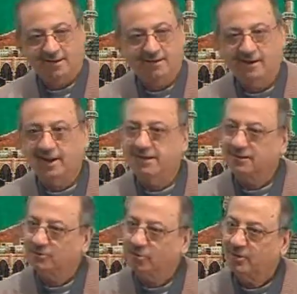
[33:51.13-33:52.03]
underline
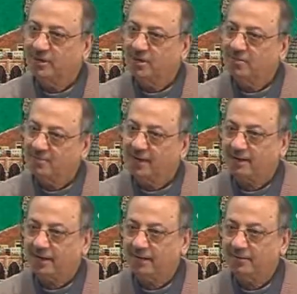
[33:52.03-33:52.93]
is only on Makkah.